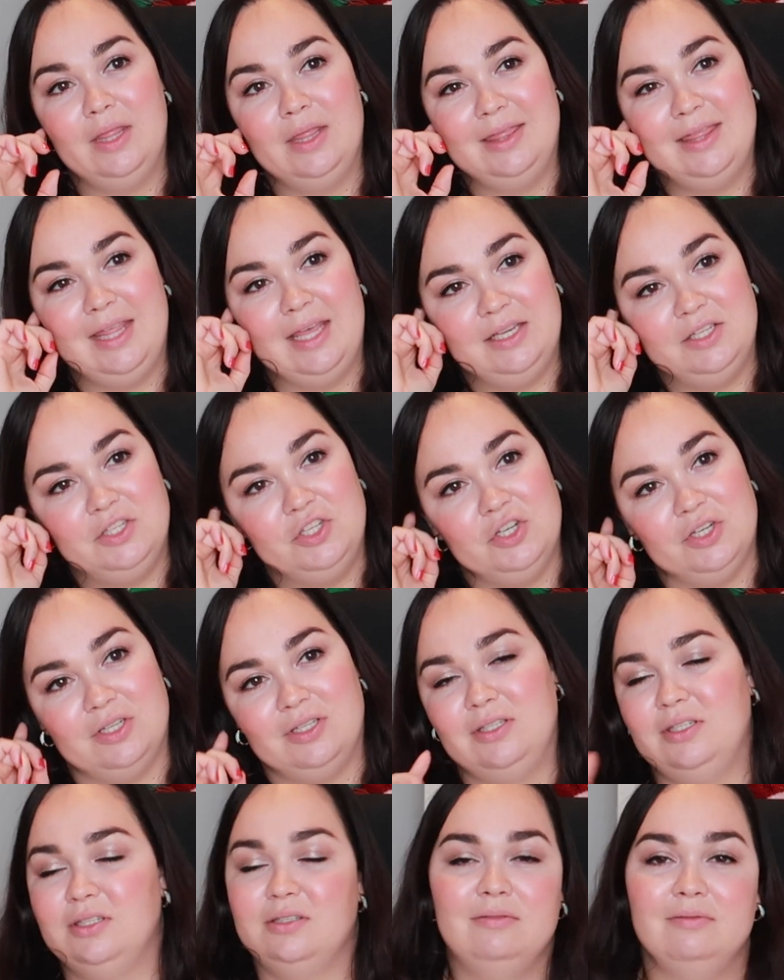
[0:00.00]
It's
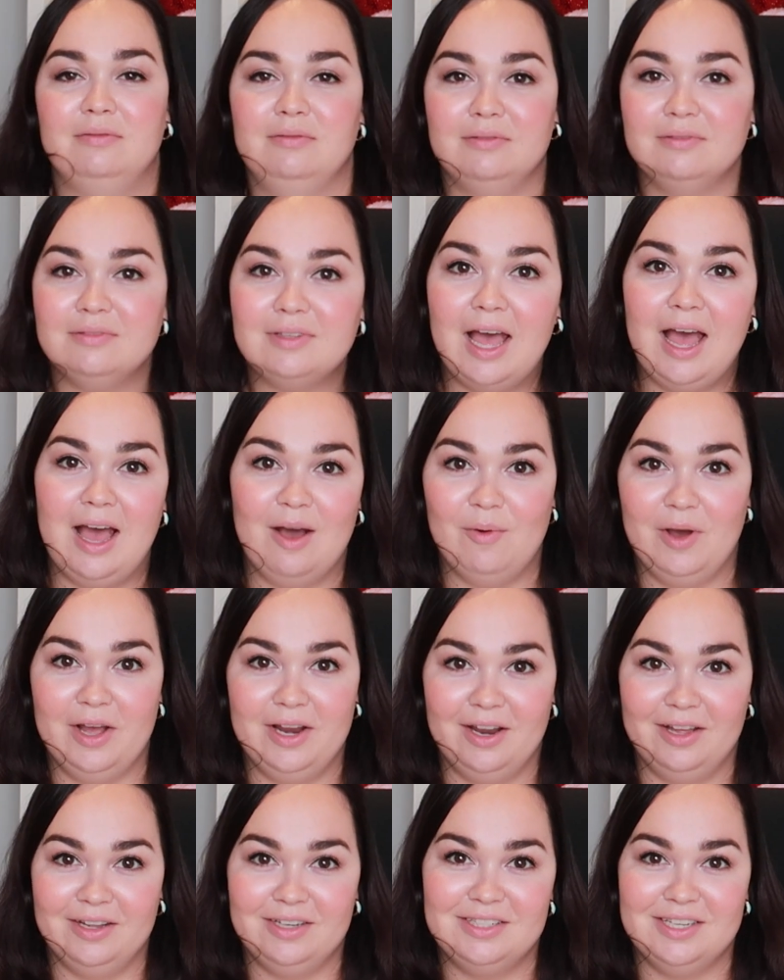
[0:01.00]
just how I
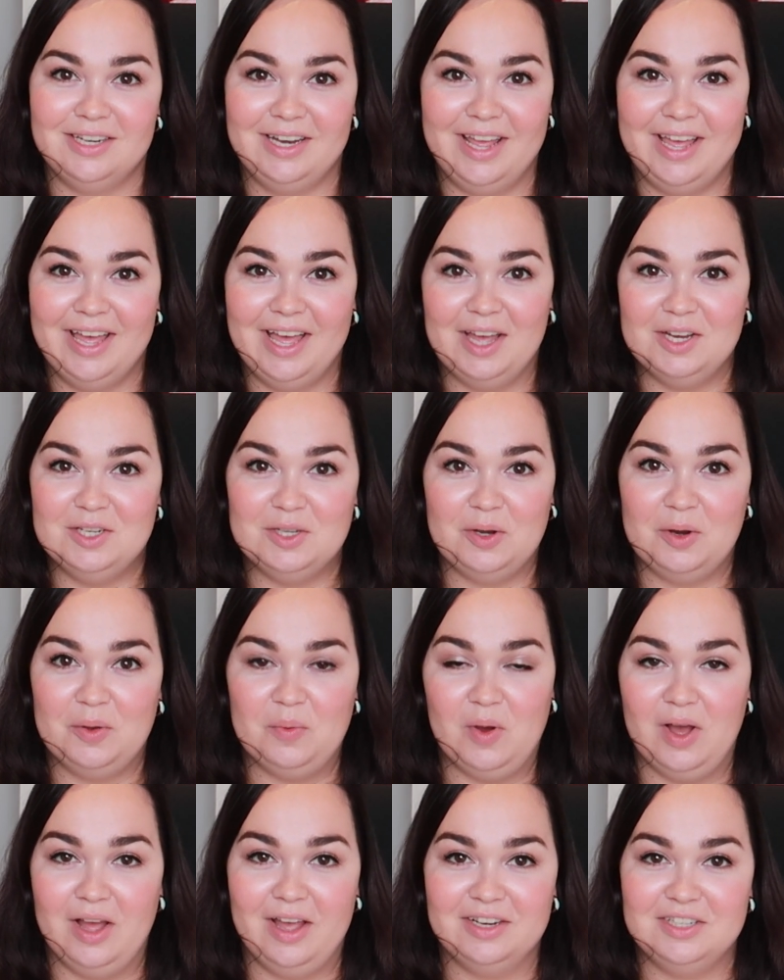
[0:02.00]
like to knit. I don't know
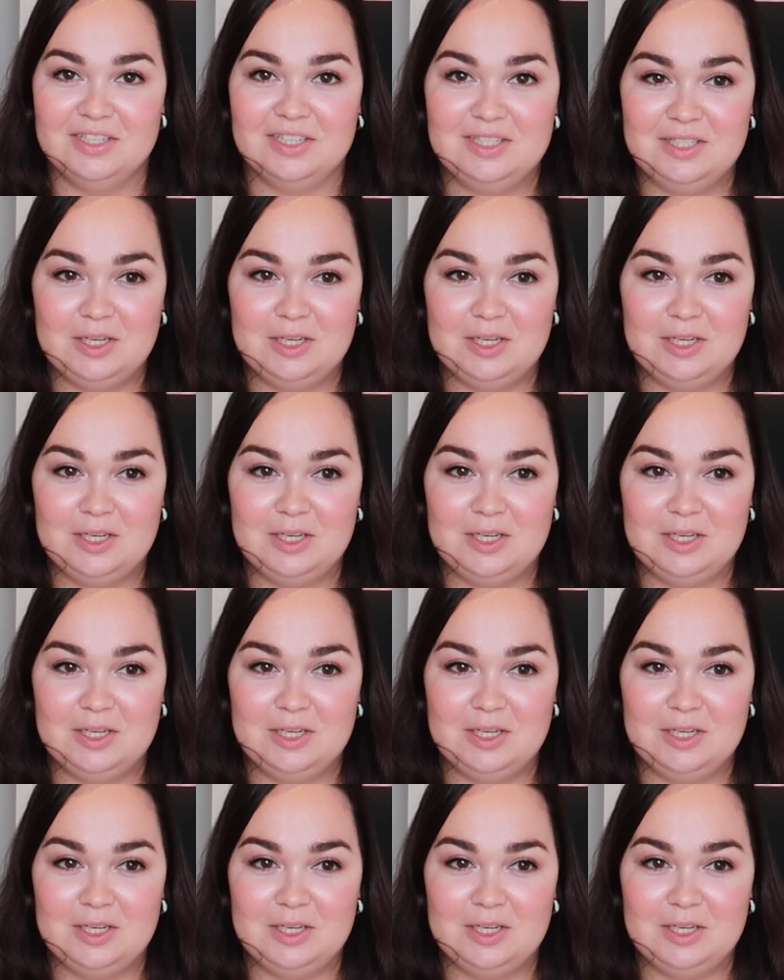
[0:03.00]
why.